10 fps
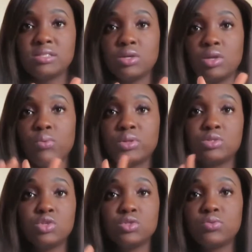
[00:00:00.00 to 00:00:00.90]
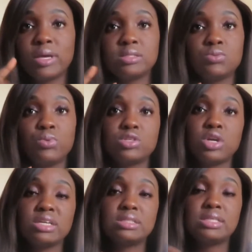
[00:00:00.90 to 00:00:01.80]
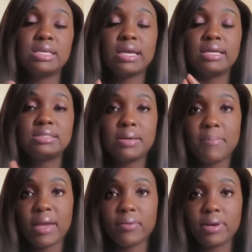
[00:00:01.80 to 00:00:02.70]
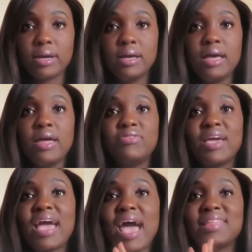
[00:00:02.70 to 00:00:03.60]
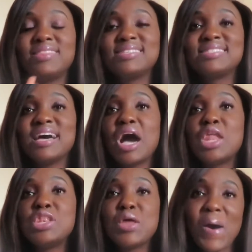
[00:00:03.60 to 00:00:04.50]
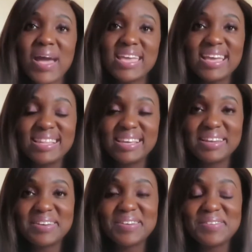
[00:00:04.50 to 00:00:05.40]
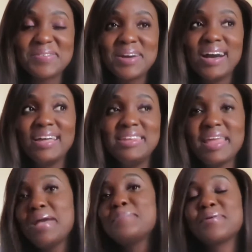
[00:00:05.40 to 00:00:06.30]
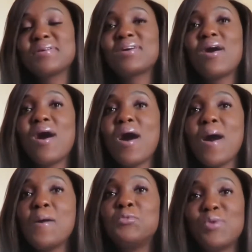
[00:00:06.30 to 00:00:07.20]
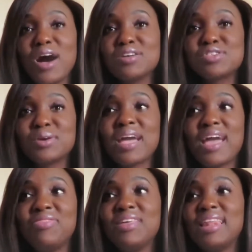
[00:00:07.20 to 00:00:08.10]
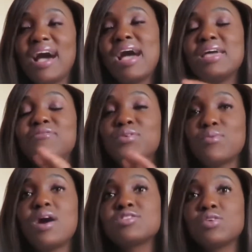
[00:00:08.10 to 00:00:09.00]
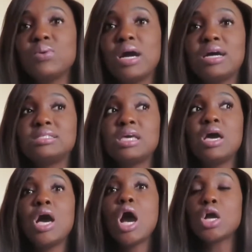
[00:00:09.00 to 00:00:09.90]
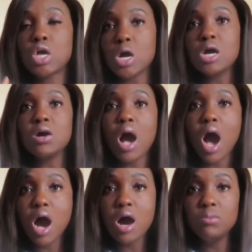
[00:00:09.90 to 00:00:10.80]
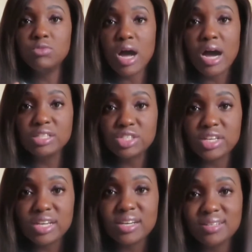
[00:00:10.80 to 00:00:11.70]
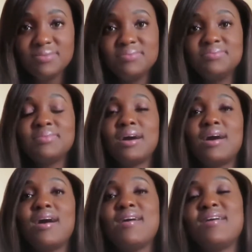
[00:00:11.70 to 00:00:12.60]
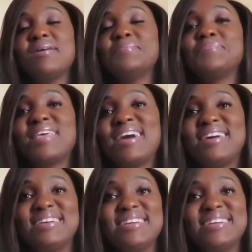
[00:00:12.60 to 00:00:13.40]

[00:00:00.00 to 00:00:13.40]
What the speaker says: don't know, were the 2 twins, which are Tia and Tamara. They had this annoying little neighbor called Roger, and the line for Roger was, "Go home, Roger." Yeah.